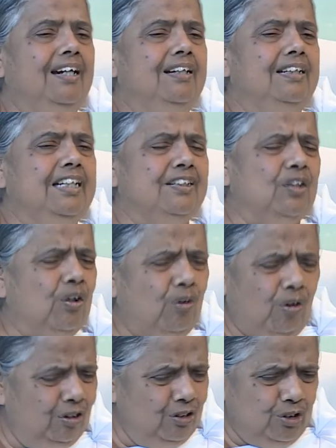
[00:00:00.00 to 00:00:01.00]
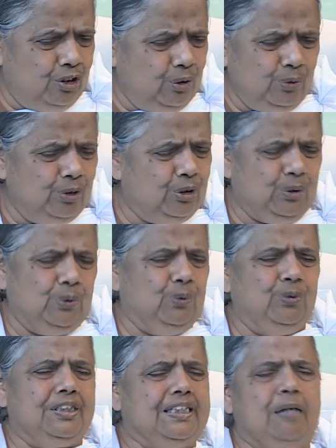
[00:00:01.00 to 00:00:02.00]
These are all due
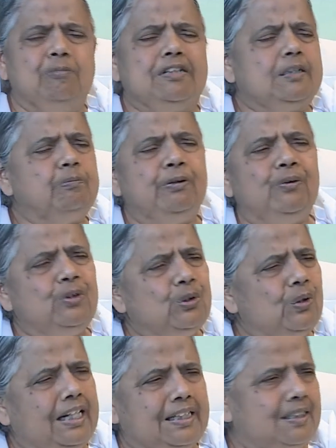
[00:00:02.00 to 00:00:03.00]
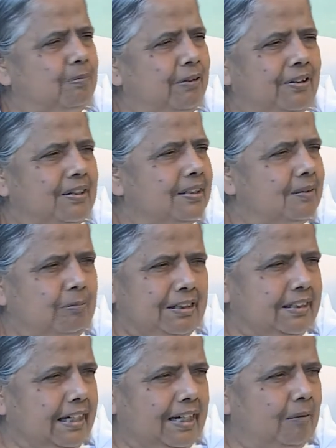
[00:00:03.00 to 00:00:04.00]
to some spiritual experience
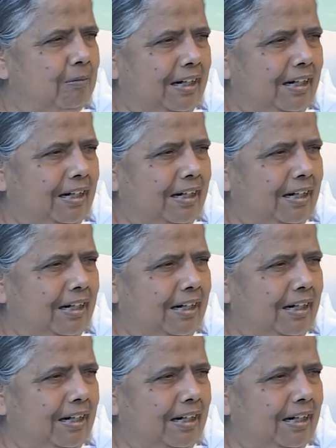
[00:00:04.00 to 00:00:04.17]
missing in